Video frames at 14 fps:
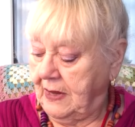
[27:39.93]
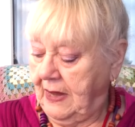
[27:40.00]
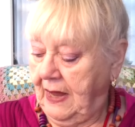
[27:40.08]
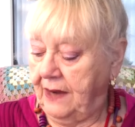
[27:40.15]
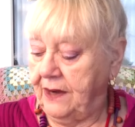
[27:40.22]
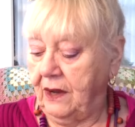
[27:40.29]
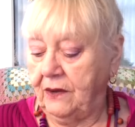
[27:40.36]

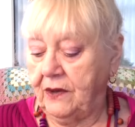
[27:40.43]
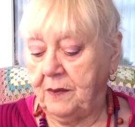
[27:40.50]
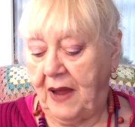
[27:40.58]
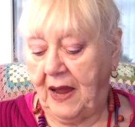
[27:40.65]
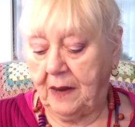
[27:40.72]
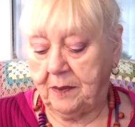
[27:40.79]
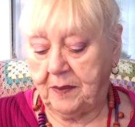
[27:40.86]
And on the
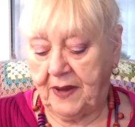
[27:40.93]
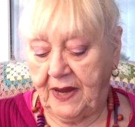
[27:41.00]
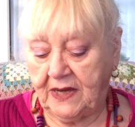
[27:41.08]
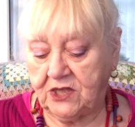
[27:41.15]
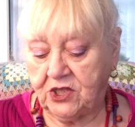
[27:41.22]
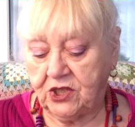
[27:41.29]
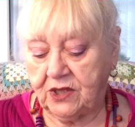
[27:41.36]
back
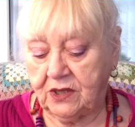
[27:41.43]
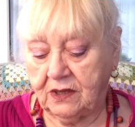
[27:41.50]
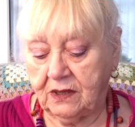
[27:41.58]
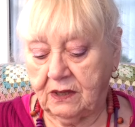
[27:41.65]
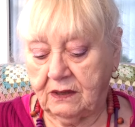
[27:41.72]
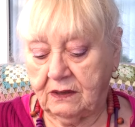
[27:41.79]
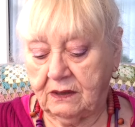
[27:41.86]
page,
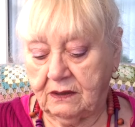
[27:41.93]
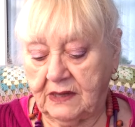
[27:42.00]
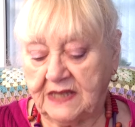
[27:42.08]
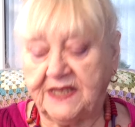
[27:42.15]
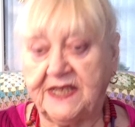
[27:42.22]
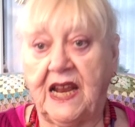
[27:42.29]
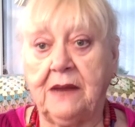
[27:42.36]

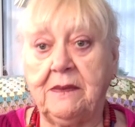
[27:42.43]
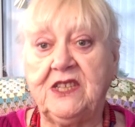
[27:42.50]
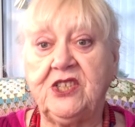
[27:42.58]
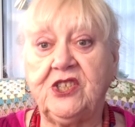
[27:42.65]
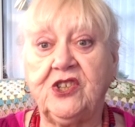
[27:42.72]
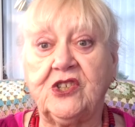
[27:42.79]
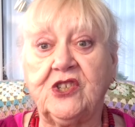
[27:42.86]
that's telling me to
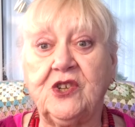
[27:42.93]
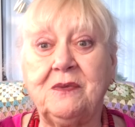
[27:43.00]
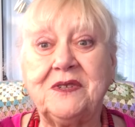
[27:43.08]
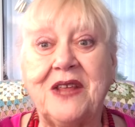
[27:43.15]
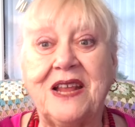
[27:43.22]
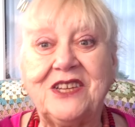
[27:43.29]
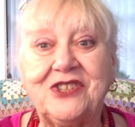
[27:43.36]
shut up,
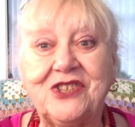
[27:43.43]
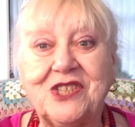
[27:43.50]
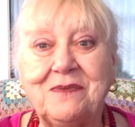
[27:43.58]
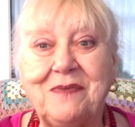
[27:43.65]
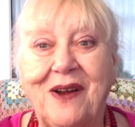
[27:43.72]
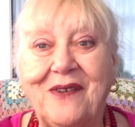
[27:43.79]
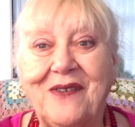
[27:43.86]
so that's just
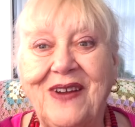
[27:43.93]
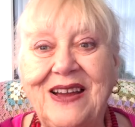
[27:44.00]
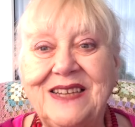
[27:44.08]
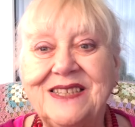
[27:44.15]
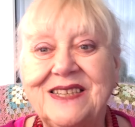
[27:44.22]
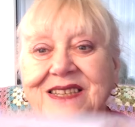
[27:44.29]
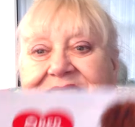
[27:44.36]
about right, isn't